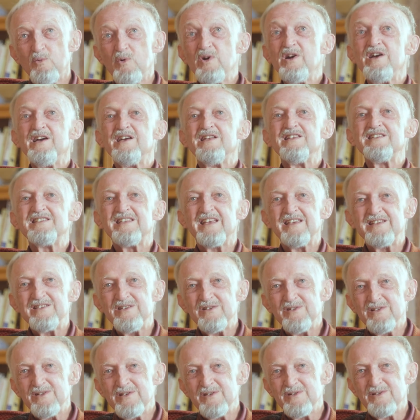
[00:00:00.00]
words that
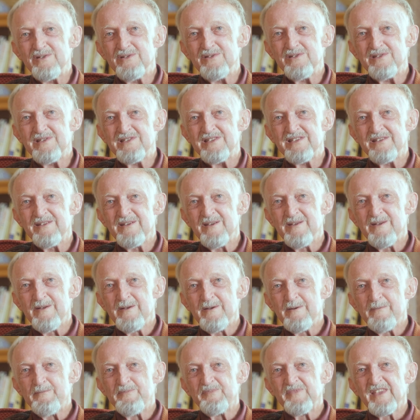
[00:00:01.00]
you use
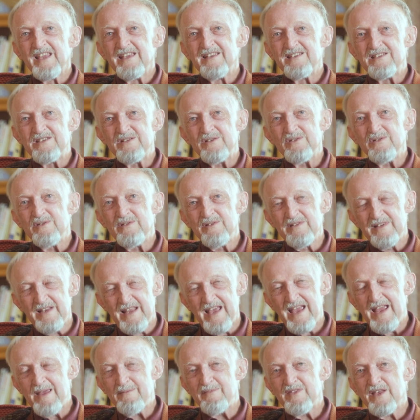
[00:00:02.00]
to
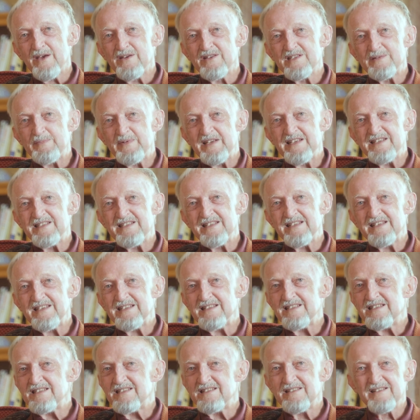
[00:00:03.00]
name those
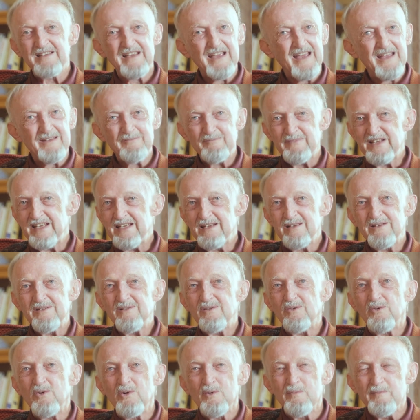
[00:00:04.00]
species can be
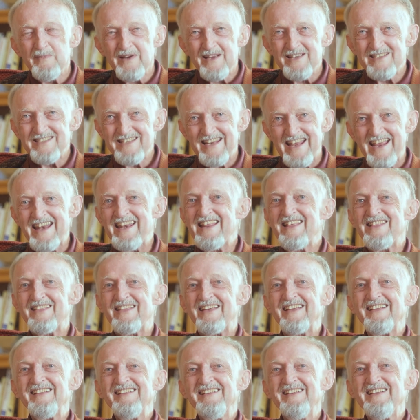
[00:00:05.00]
almost
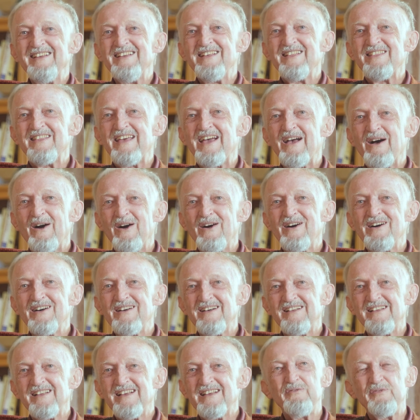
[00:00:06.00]
anything. There
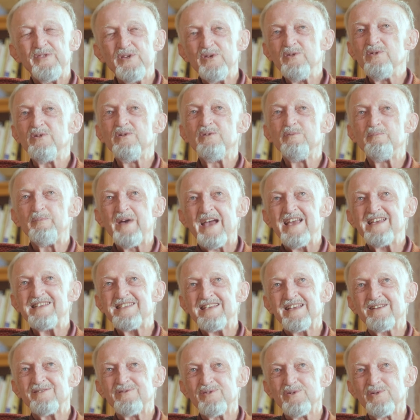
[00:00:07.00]
are a few
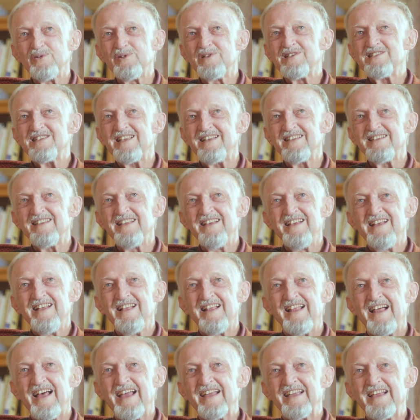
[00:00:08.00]
basic rules that
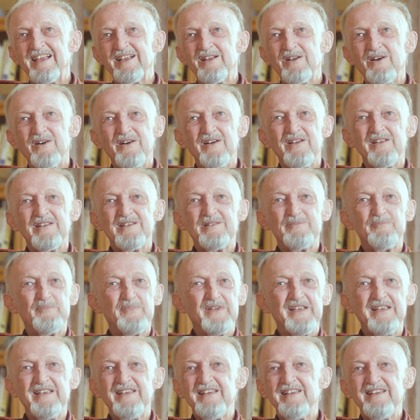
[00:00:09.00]
like it can't
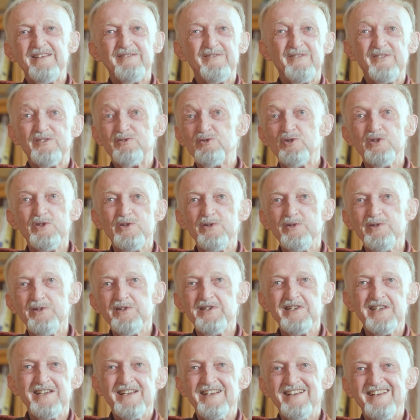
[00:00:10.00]
be
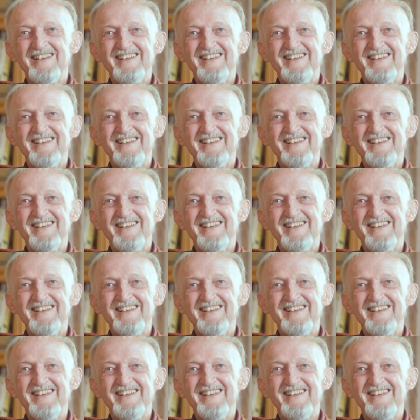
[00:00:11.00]
rude